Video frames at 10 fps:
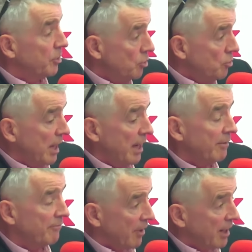the U
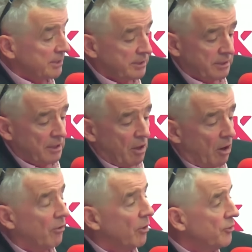K, France
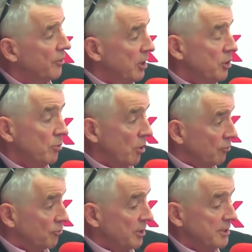or other E U
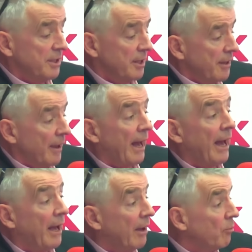countries,
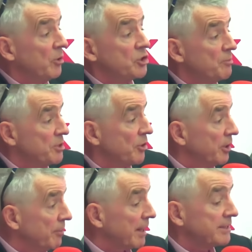uh, we should be
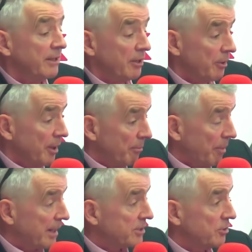turning them back, say here,
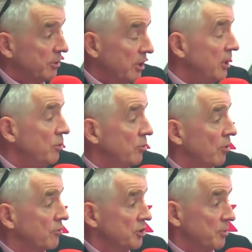back to the E U
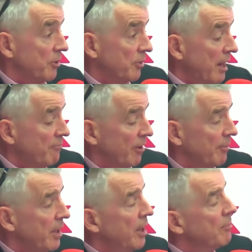countries where you came mm-hmm. from.